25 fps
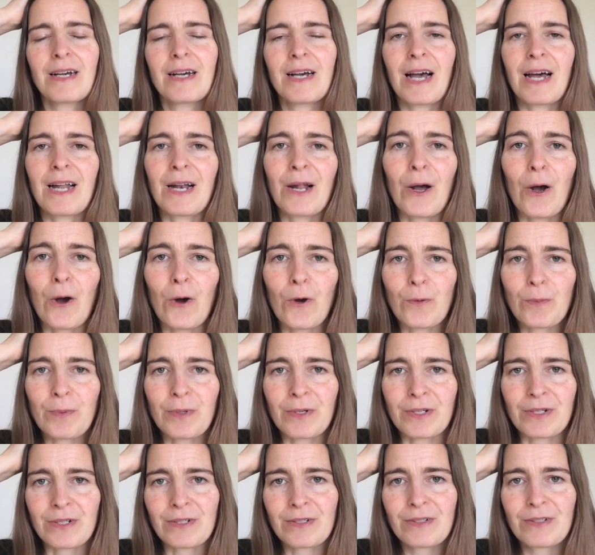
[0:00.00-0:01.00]
And I
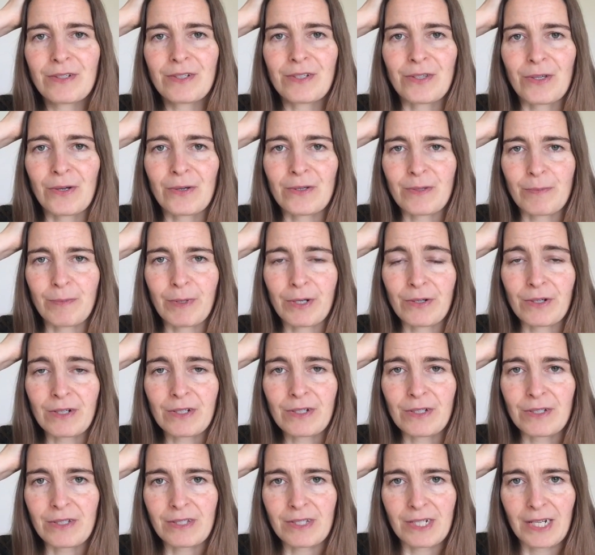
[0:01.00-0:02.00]
open to those
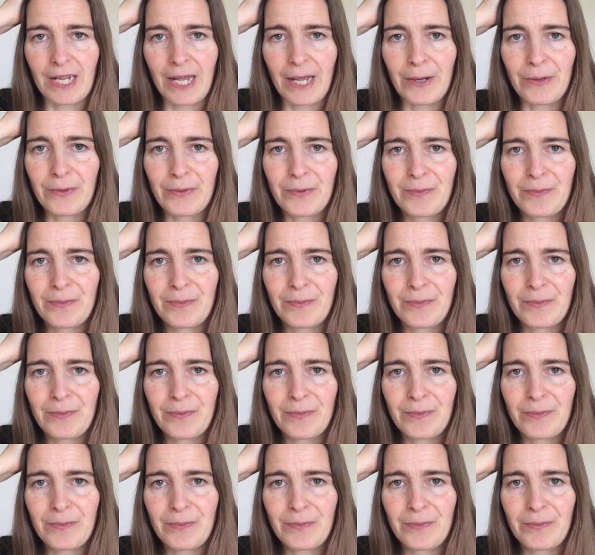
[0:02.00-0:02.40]
miracles now.